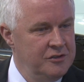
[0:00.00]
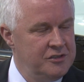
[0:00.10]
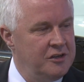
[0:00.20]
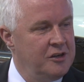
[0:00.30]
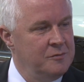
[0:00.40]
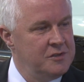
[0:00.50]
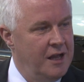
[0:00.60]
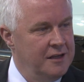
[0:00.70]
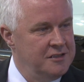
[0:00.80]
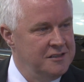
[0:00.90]

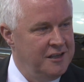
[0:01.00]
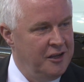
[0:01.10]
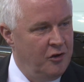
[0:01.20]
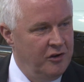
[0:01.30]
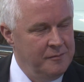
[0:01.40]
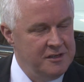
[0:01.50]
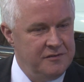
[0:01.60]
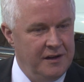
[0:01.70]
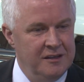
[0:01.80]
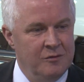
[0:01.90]
circumstances that
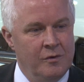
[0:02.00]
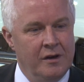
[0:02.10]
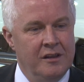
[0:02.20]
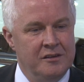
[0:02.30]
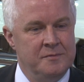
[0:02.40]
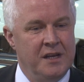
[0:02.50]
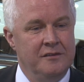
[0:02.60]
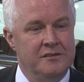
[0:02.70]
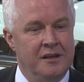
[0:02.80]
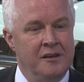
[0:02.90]
economies find
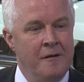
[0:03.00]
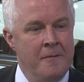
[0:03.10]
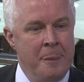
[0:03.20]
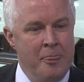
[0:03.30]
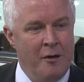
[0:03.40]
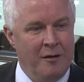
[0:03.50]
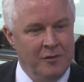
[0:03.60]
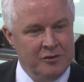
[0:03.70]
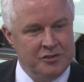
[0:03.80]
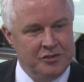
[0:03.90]
themselves in, that
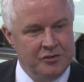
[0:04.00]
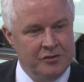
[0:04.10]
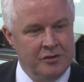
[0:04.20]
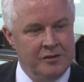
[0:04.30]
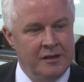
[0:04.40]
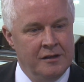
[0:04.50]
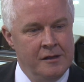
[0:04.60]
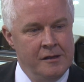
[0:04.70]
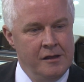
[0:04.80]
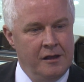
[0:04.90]
I'm not so sure that
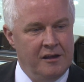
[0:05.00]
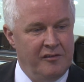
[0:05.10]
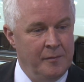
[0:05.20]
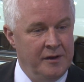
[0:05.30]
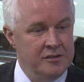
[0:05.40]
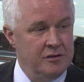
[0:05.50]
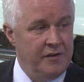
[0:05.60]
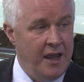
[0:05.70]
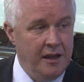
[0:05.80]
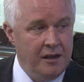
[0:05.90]
governments
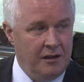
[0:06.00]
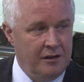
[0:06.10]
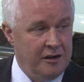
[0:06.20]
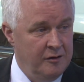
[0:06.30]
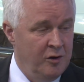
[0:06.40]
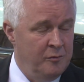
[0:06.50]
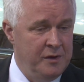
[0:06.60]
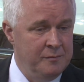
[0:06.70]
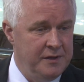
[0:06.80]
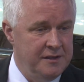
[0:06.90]
of any colour, and not being